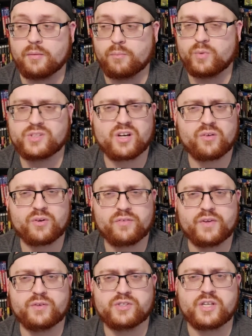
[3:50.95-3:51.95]
which I'll
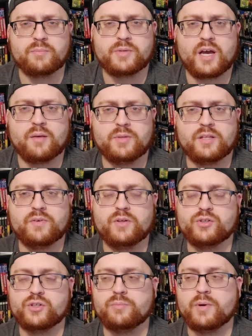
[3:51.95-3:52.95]
review sometime in the
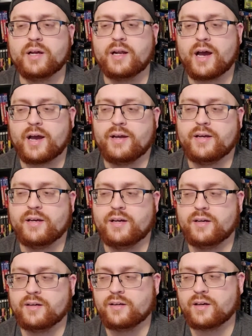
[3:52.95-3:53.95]
future. But
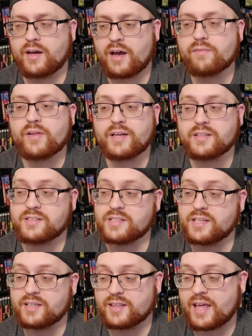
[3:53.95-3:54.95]
I've liked
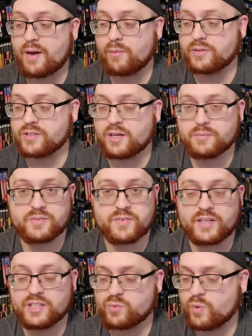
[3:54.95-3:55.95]
seeing that with Tom
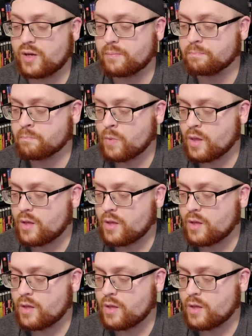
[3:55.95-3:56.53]
Savini as well.